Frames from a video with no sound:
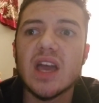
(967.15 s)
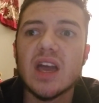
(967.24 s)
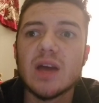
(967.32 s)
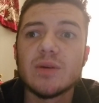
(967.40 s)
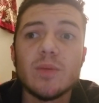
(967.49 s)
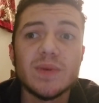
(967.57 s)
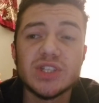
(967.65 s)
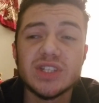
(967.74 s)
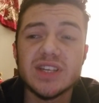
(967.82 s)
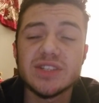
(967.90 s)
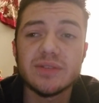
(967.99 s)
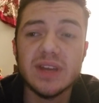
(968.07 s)
I'm hoping she
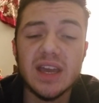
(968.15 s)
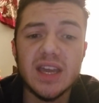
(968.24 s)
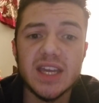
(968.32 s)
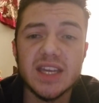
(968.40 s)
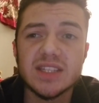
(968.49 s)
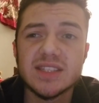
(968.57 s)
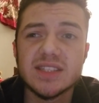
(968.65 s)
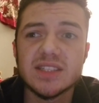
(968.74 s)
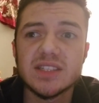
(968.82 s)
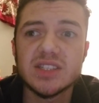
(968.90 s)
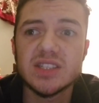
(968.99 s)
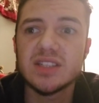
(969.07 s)
does okay, because
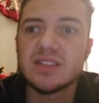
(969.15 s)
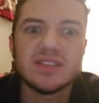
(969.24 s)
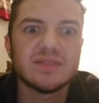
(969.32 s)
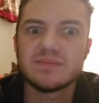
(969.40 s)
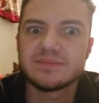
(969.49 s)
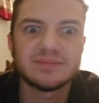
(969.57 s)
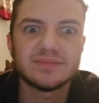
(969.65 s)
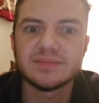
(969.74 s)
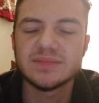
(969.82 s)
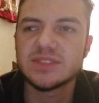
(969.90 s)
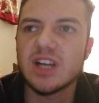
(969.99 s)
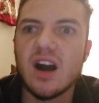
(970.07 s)
she's
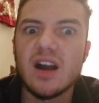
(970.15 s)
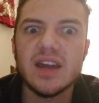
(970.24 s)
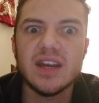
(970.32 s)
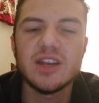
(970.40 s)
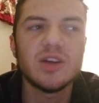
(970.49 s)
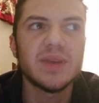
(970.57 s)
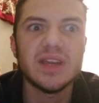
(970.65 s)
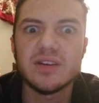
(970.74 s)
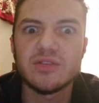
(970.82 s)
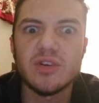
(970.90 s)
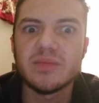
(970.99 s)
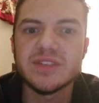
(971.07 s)
talking and, you know, being her
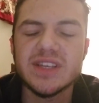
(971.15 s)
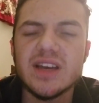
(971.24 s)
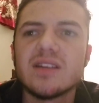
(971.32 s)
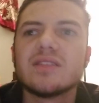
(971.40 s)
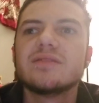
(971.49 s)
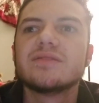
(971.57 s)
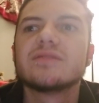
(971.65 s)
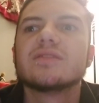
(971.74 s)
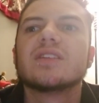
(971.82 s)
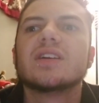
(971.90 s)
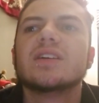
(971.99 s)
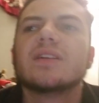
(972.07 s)
normal self.
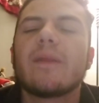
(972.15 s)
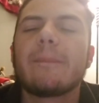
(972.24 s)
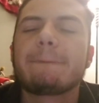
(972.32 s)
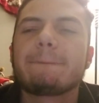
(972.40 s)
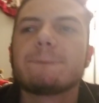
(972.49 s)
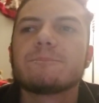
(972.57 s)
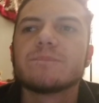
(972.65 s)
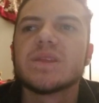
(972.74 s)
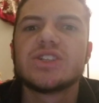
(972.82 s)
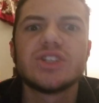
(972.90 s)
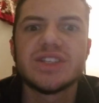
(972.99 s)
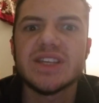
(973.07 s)

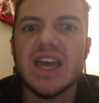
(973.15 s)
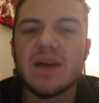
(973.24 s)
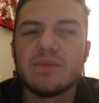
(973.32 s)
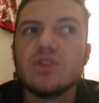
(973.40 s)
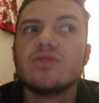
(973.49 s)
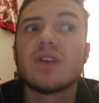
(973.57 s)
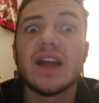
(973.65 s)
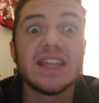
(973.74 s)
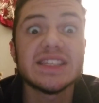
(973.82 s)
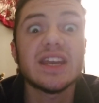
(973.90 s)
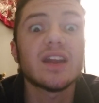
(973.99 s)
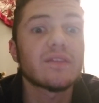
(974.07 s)
She just can't move right, and
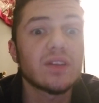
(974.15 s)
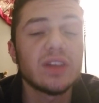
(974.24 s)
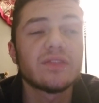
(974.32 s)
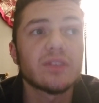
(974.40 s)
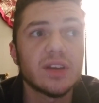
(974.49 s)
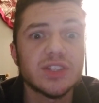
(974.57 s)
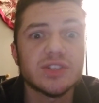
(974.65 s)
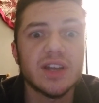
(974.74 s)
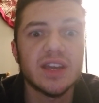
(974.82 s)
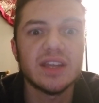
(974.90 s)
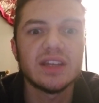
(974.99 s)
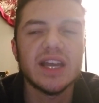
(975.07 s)
it's getting her really
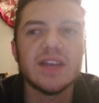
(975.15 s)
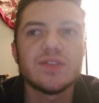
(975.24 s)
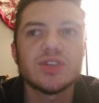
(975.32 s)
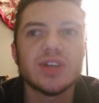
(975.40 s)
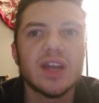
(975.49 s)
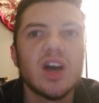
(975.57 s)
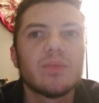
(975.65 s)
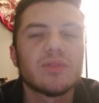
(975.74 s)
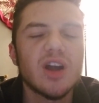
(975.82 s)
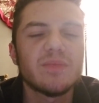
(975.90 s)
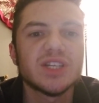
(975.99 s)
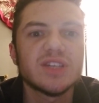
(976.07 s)
frustrated. Like, if you try to help her
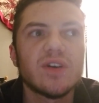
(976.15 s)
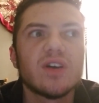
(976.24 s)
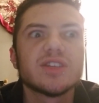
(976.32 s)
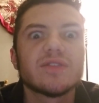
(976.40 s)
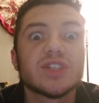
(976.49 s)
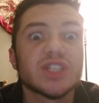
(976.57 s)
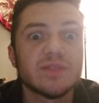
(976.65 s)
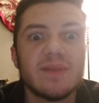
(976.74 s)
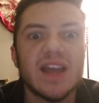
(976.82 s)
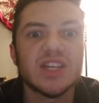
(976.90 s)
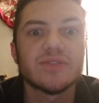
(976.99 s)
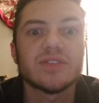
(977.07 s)
up when she falls over, she
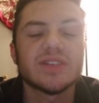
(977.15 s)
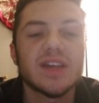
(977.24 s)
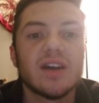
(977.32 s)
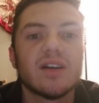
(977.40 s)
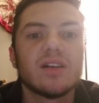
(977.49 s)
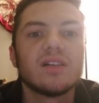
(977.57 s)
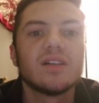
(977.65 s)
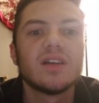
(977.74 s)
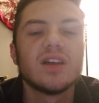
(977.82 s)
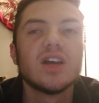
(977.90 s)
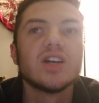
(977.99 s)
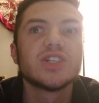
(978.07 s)
smacks you with her tail.
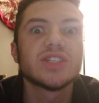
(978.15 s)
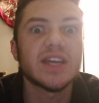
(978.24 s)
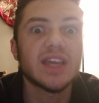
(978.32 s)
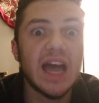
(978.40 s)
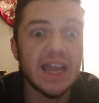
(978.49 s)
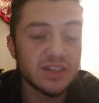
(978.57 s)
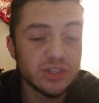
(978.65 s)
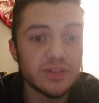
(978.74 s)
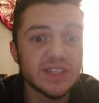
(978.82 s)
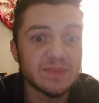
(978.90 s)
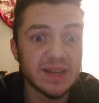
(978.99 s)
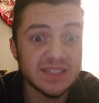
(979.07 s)
She's like, I can do
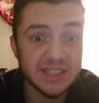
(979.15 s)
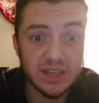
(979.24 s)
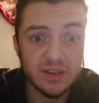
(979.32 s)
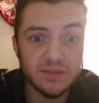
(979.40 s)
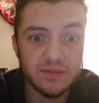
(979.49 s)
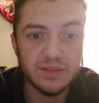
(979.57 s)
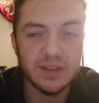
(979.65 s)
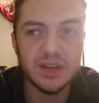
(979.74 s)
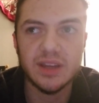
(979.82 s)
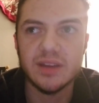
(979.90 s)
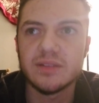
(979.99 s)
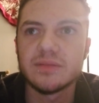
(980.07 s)
this myself, you
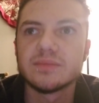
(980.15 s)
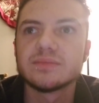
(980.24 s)
know.